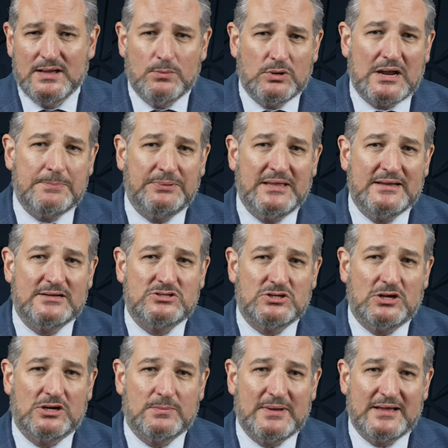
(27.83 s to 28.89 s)
What I plan to
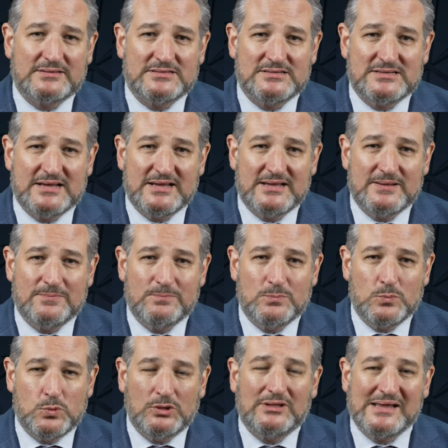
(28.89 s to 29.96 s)
talk about today
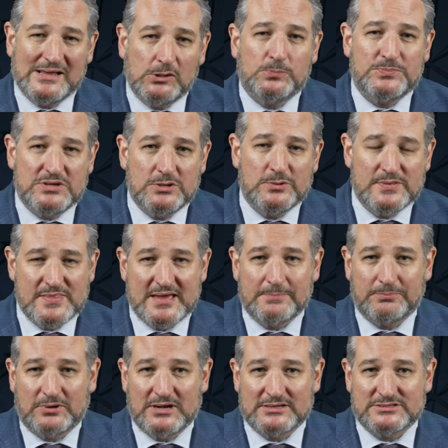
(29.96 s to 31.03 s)
will help you in that
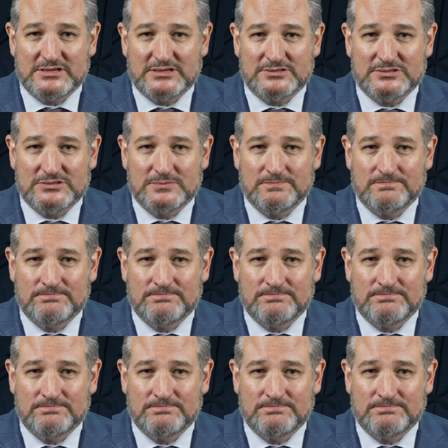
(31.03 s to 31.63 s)
process.